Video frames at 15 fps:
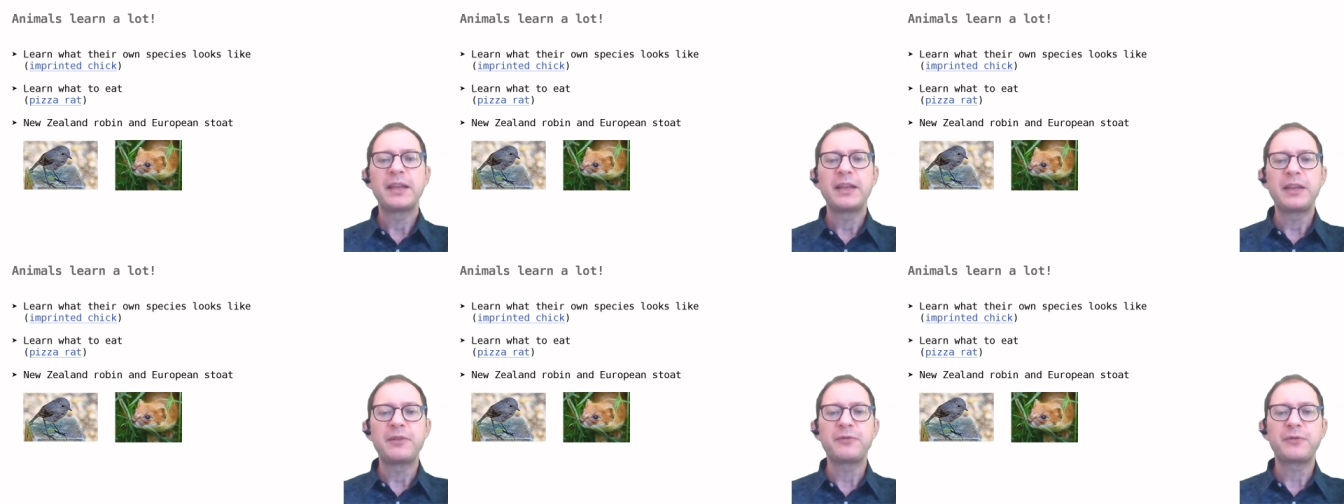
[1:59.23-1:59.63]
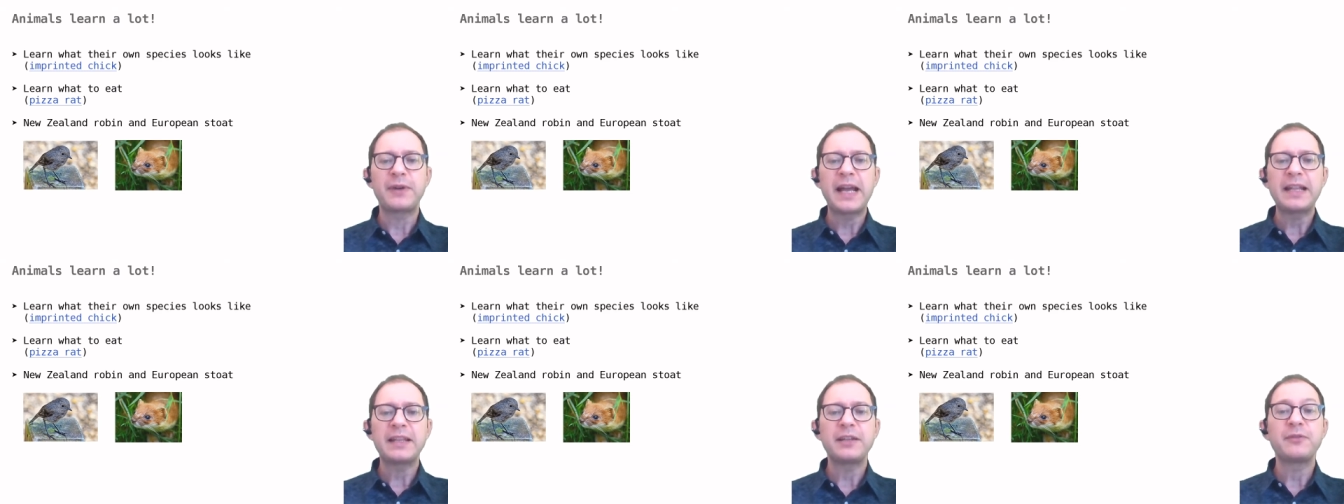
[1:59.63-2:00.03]
If
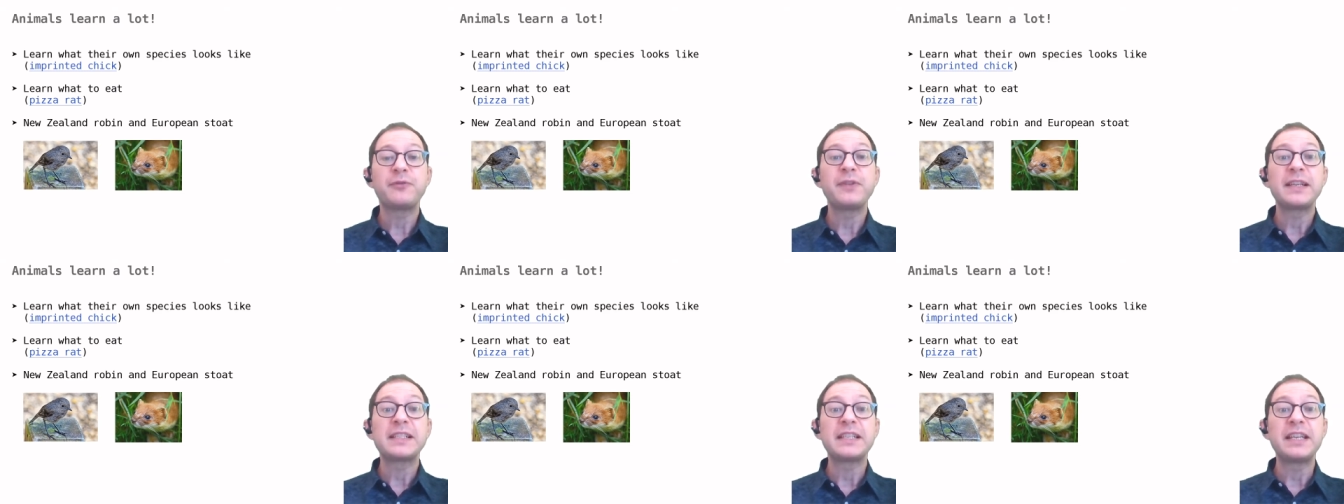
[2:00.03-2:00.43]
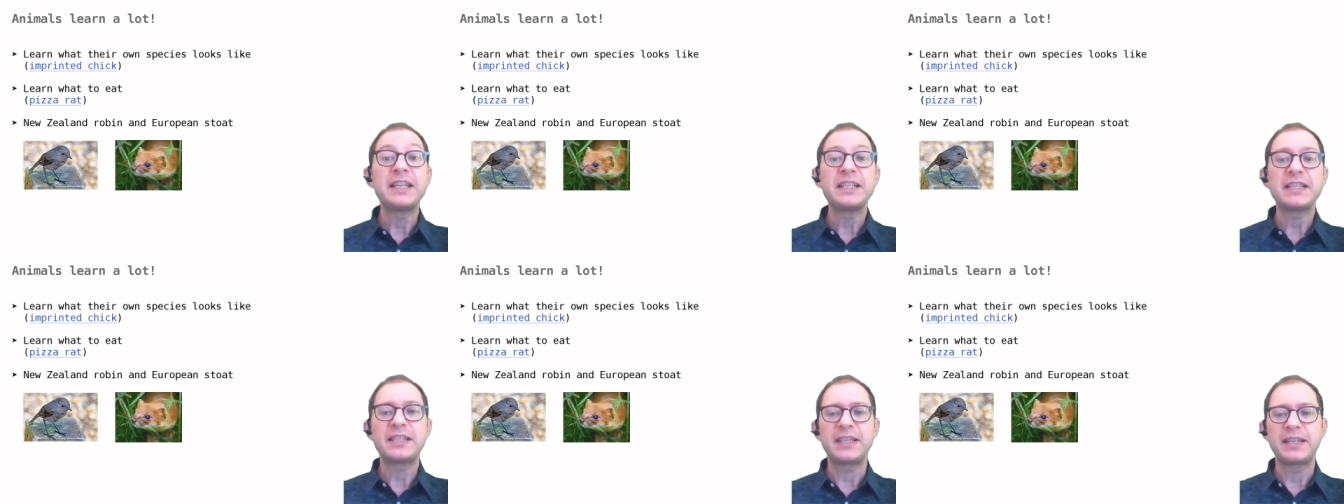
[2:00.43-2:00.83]
rats had fixed
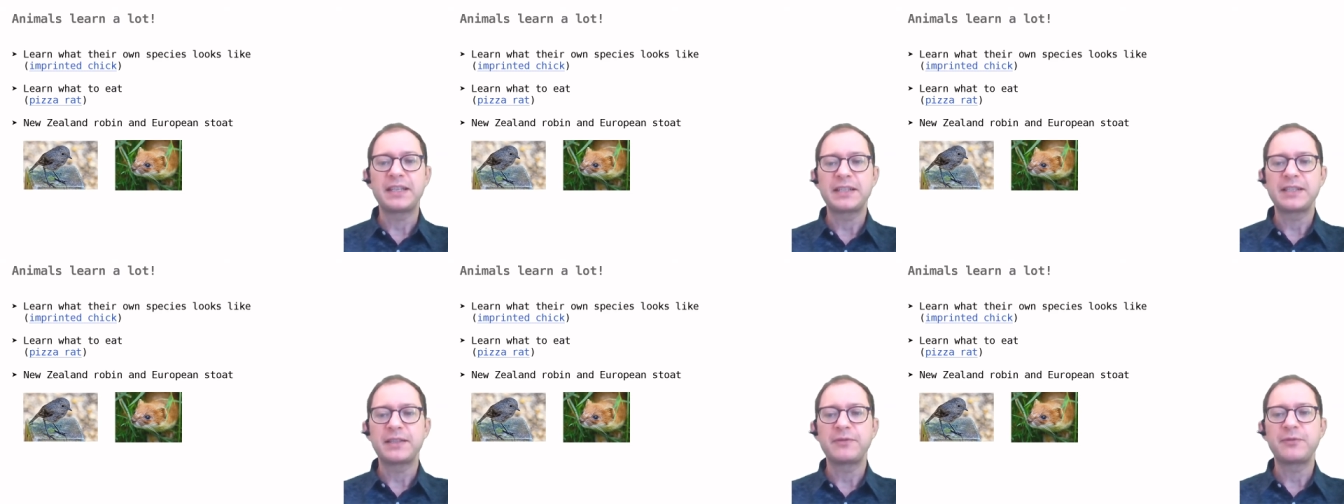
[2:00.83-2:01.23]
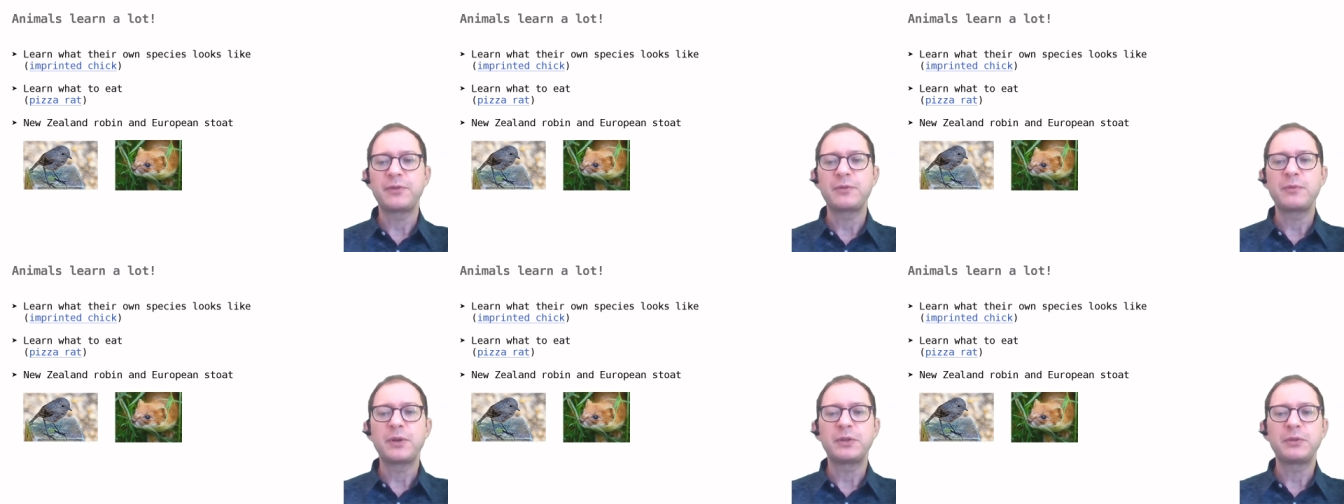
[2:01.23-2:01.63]
instincts for
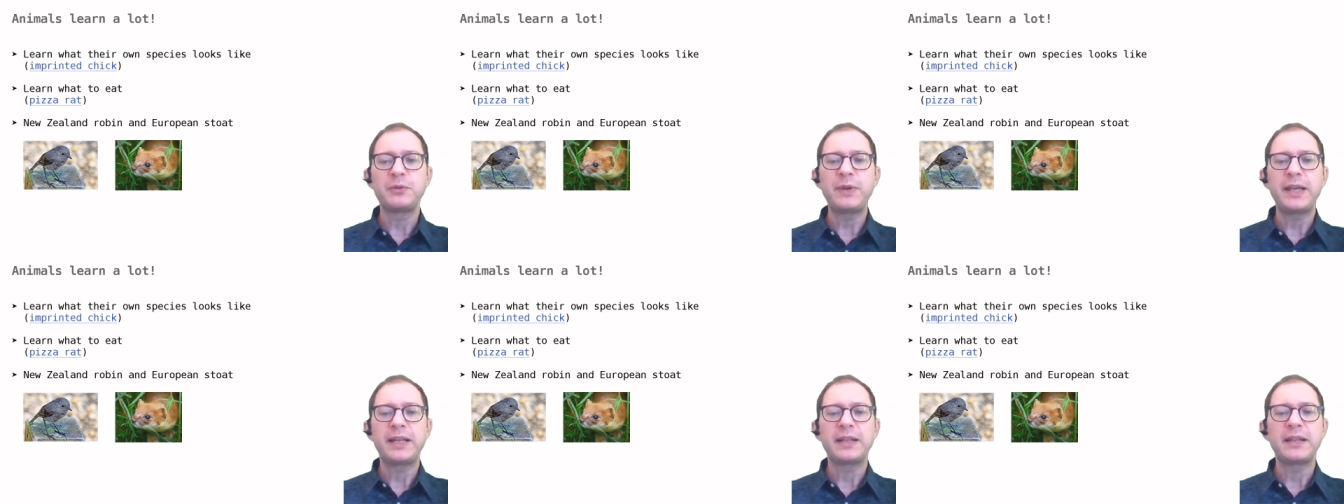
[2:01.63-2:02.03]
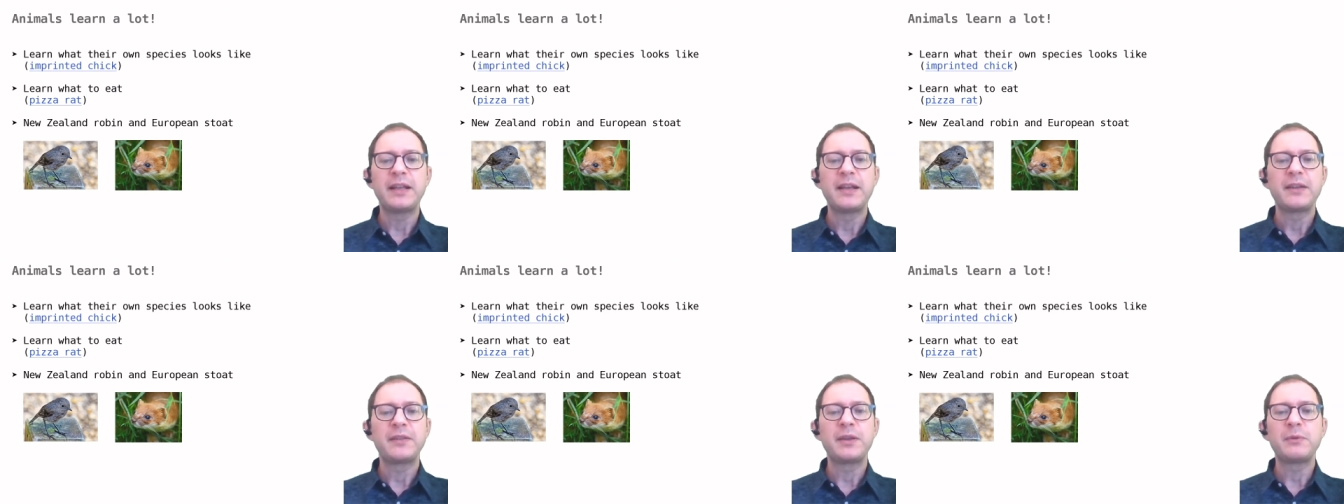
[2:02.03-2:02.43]
what to eat,
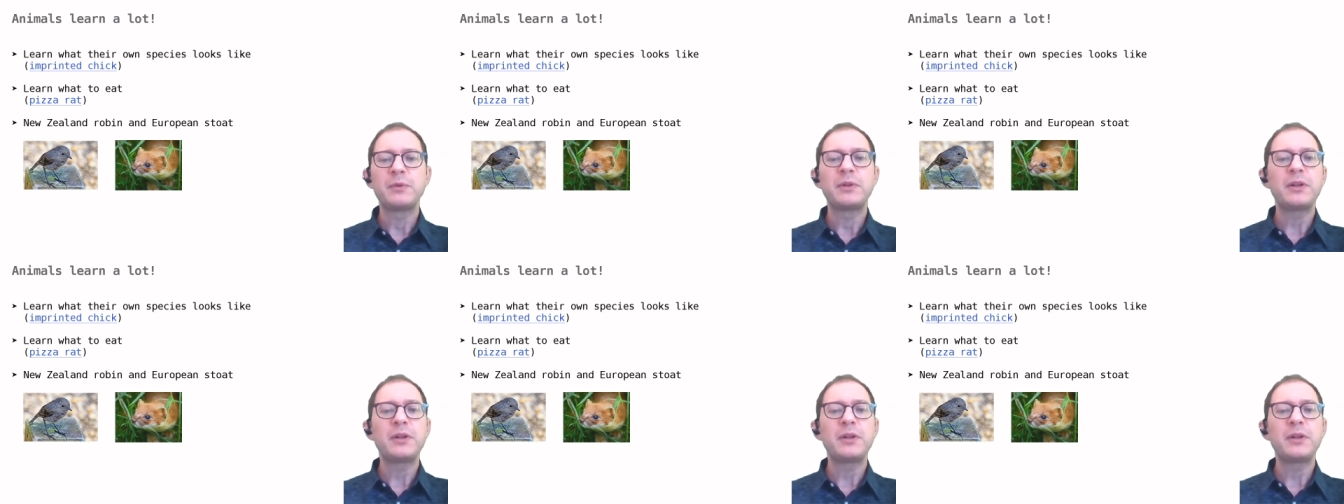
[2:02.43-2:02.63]
they would